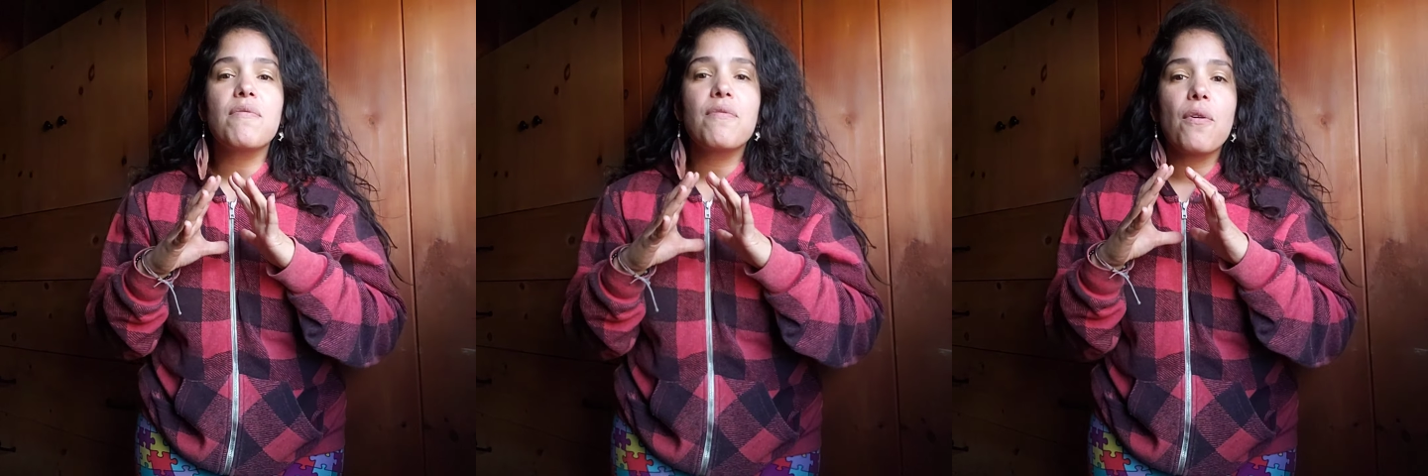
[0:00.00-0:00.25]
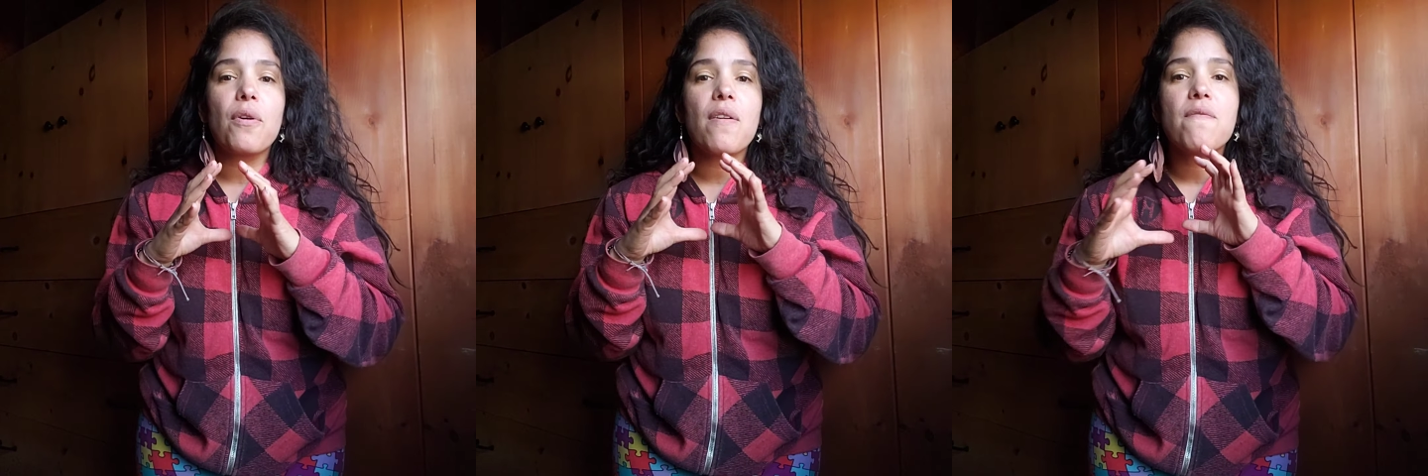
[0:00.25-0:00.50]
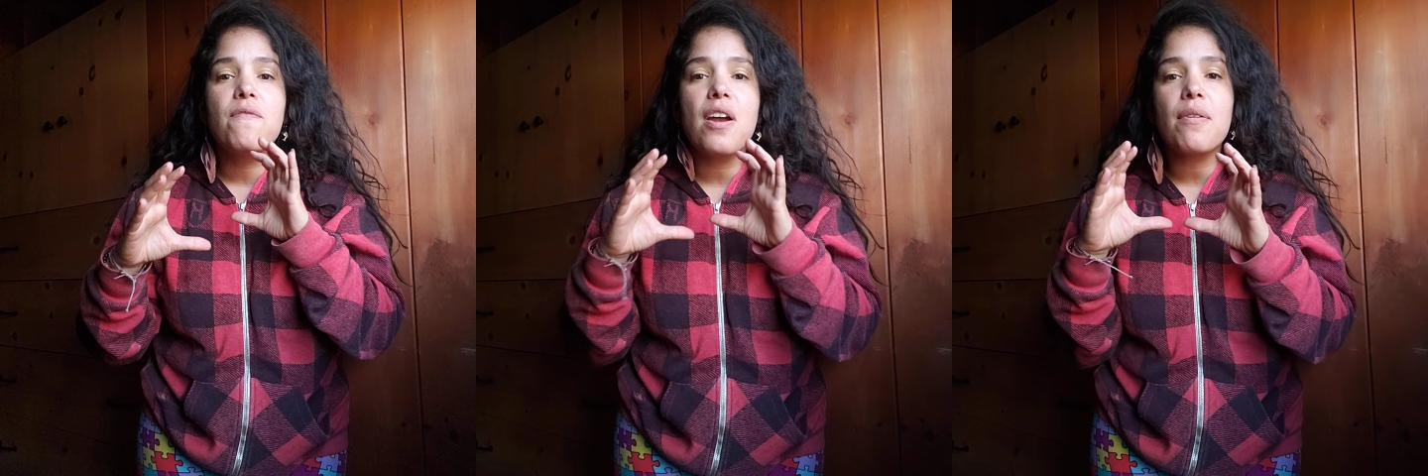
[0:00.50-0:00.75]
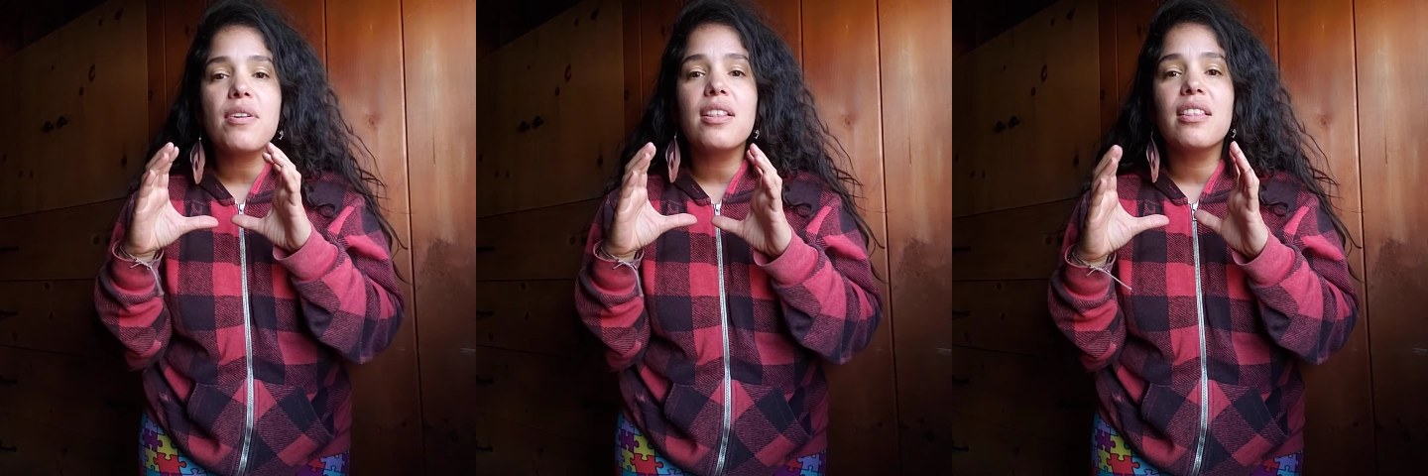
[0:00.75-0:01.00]
for a
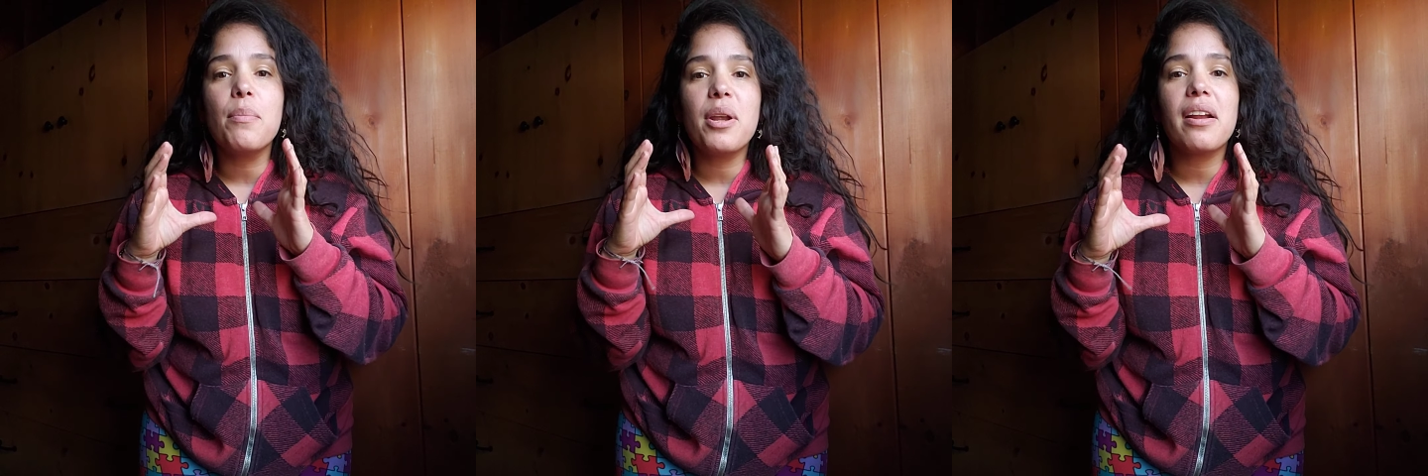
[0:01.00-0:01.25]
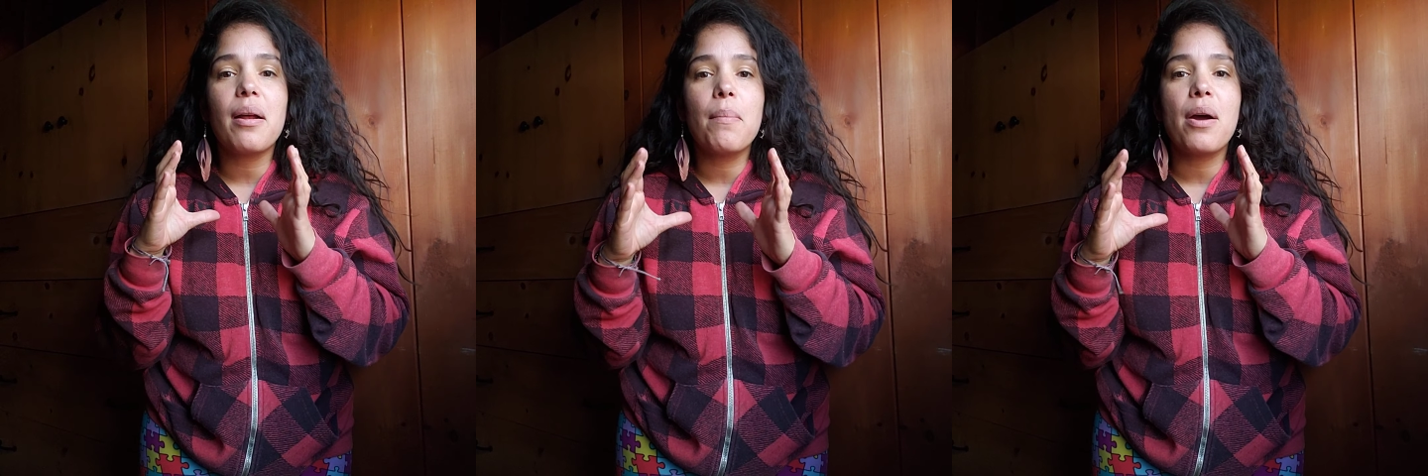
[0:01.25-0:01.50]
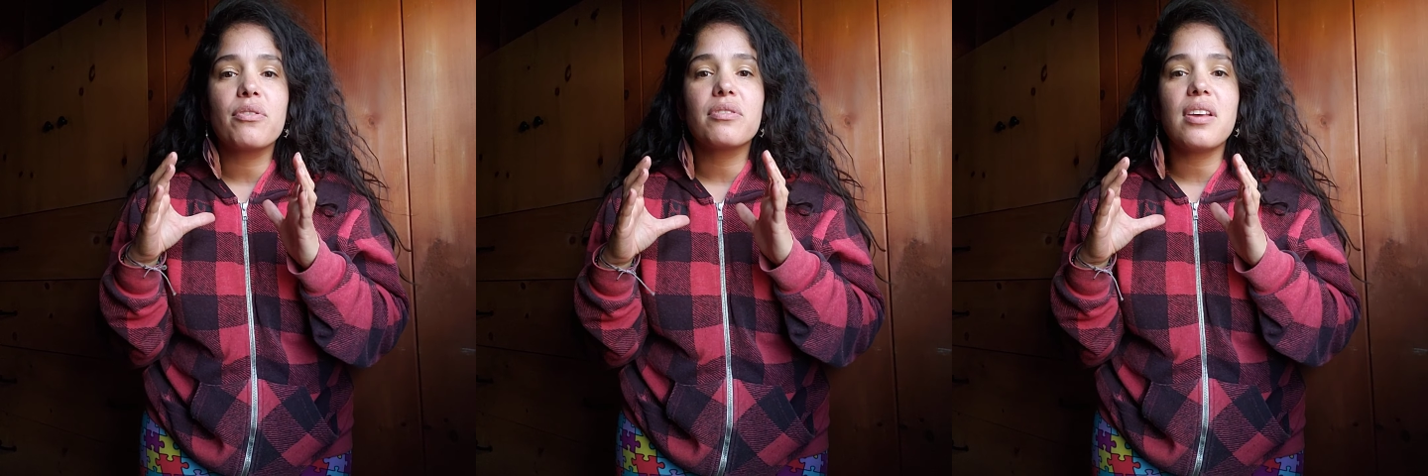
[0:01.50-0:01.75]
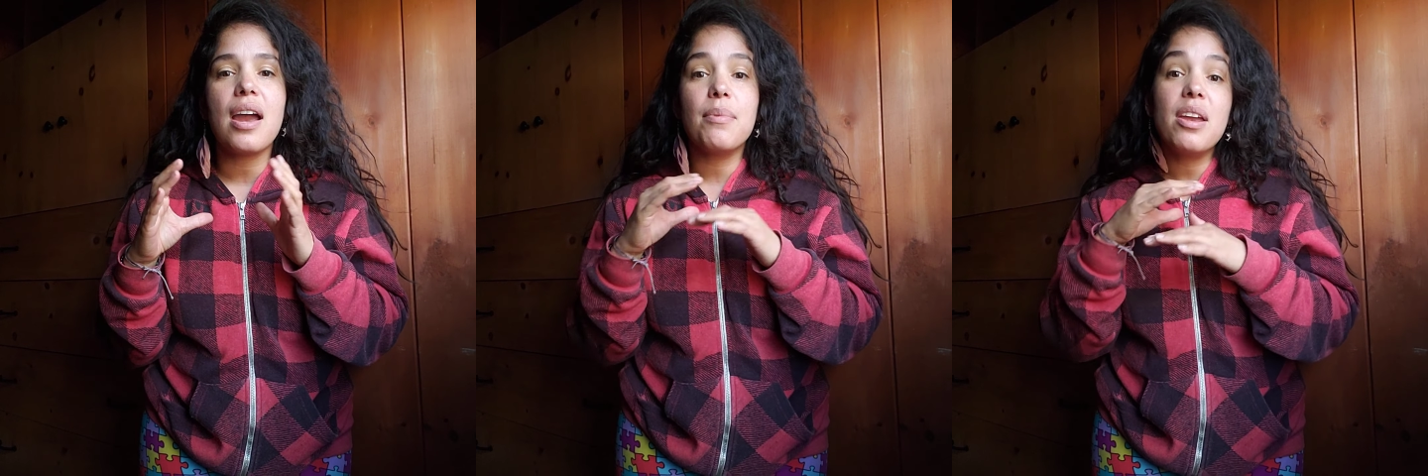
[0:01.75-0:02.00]
very limited amount of time.